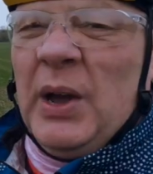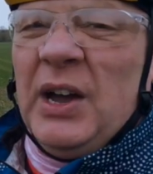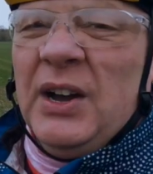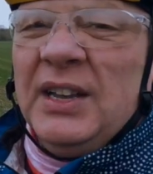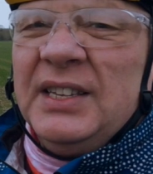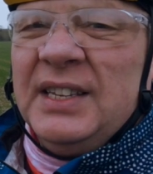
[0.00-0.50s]
way
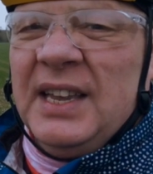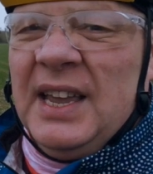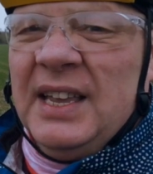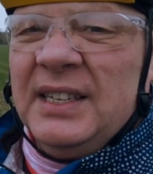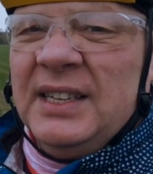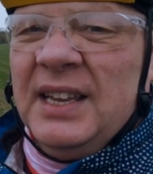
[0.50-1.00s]
I
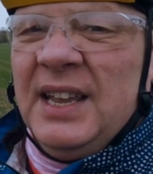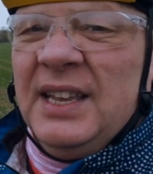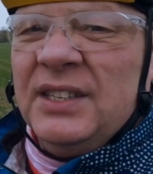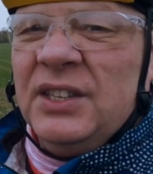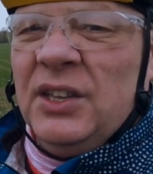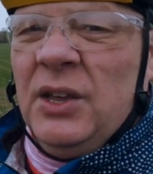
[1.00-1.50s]
see it
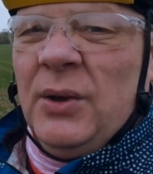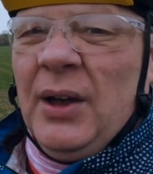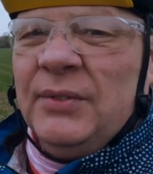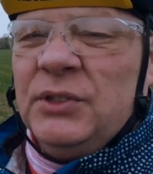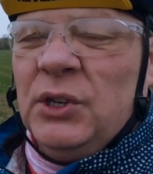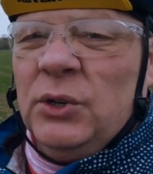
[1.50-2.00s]
is that you
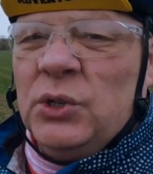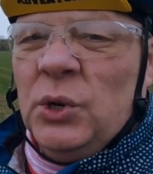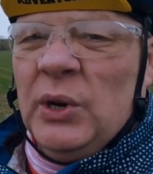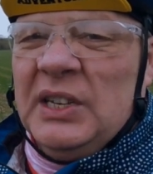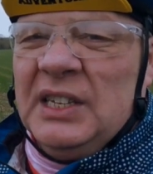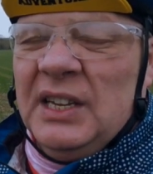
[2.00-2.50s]
have two
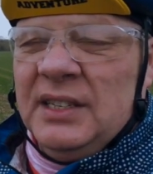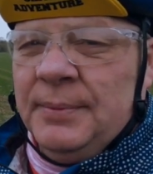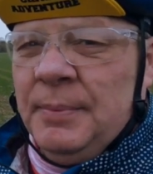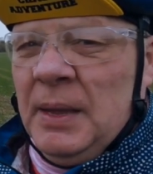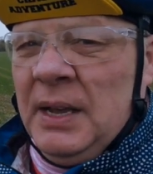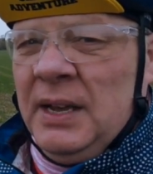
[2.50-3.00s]
choices.
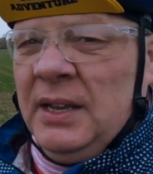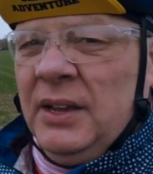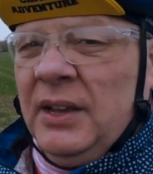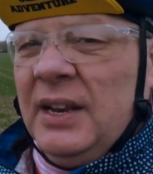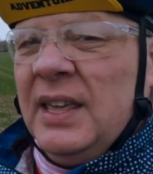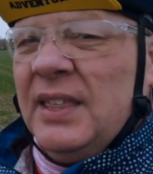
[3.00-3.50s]

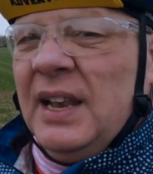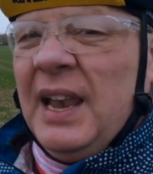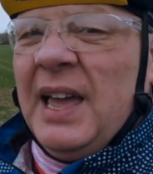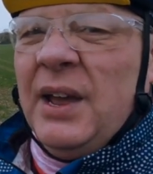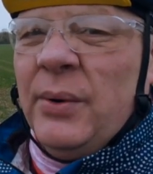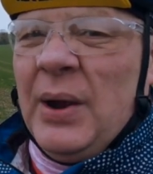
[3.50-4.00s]
You can either
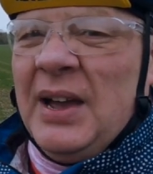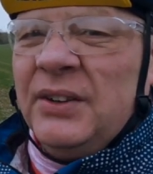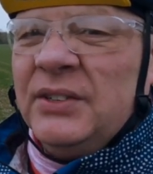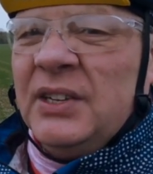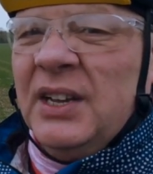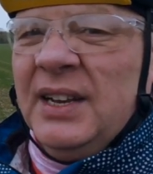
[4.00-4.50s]
lay
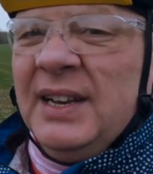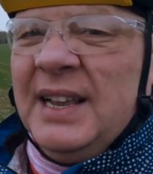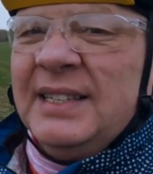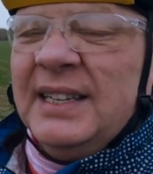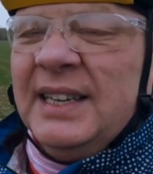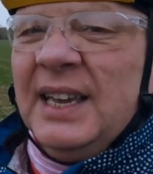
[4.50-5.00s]
around and
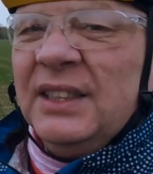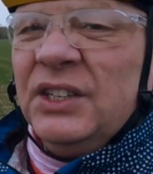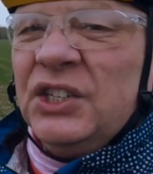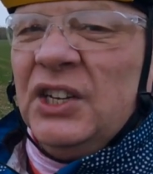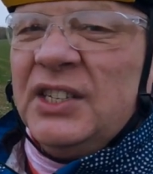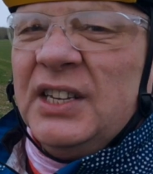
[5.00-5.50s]
let it kick
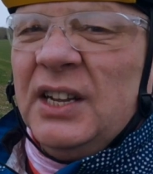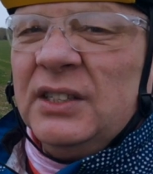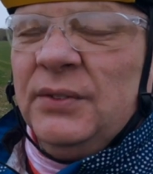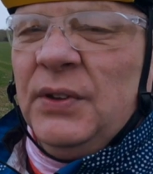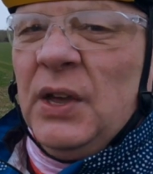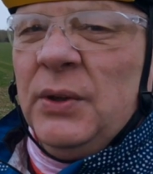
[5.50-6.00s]
the shit
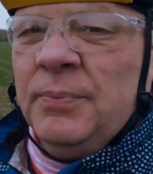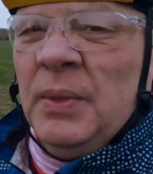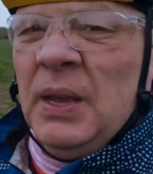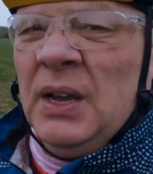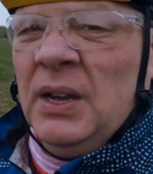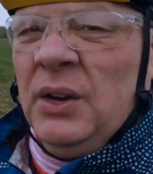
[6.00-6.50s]
out of you,
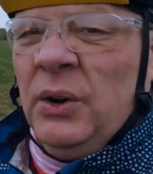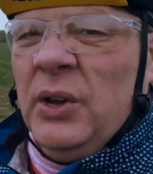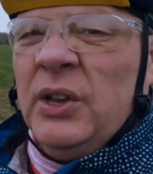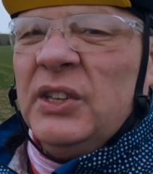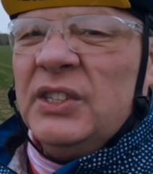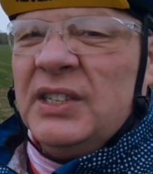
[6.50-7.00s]
or
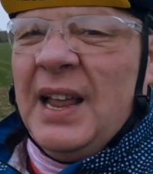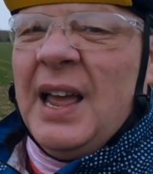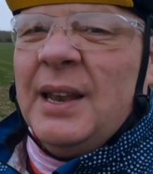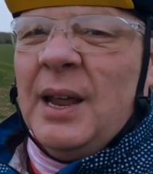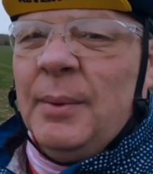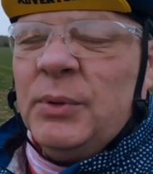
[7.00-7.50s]
you can
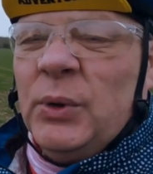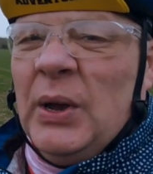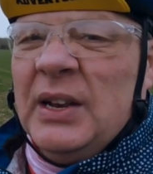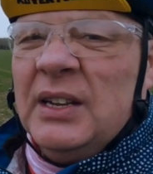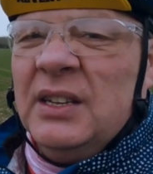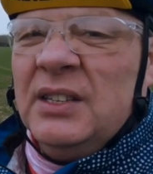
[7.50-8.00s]
stand up to
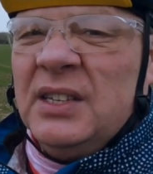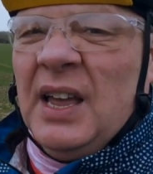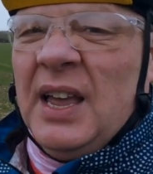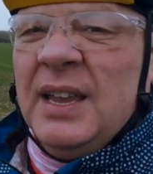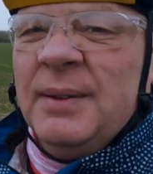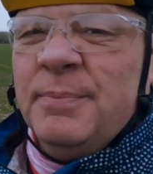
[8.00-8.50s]
it and
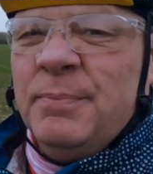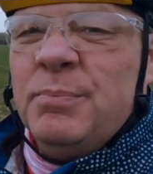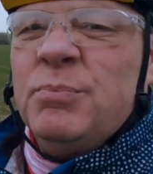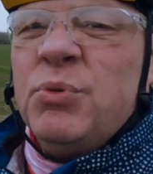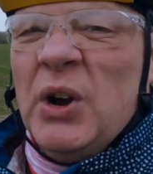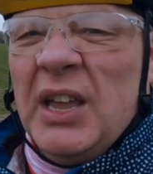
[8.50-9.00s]
say,
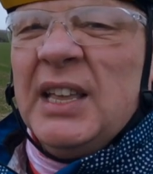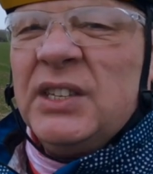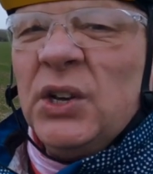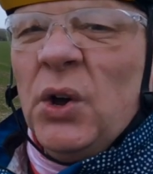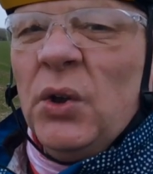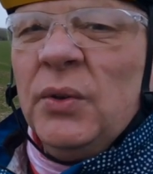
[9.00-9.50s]
bring
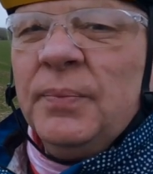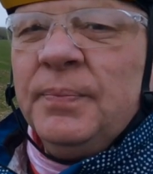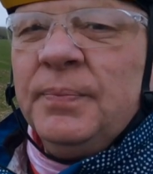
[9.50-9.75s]
it on.